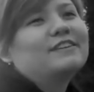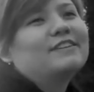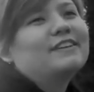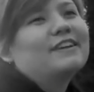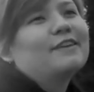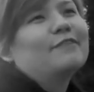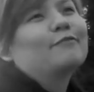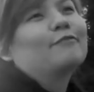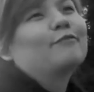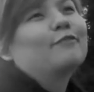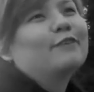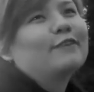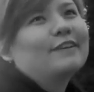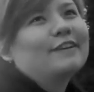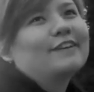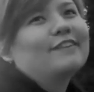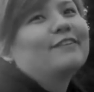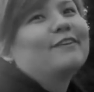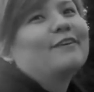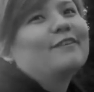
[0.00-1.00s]
you get
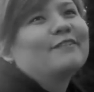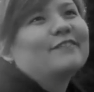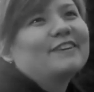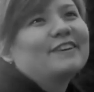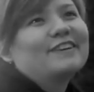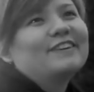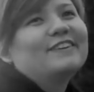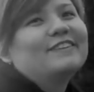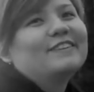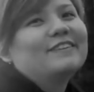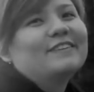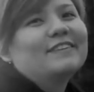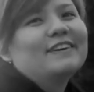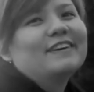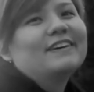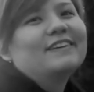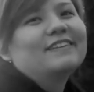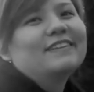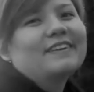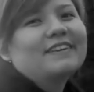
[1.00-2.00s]
really lonely and you
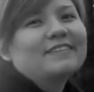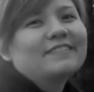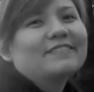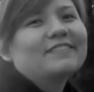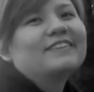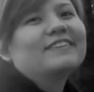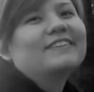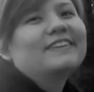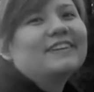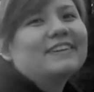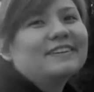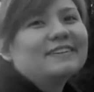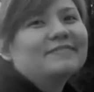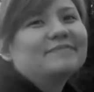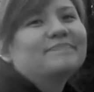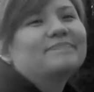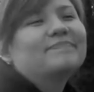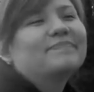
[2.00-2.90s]
get like really,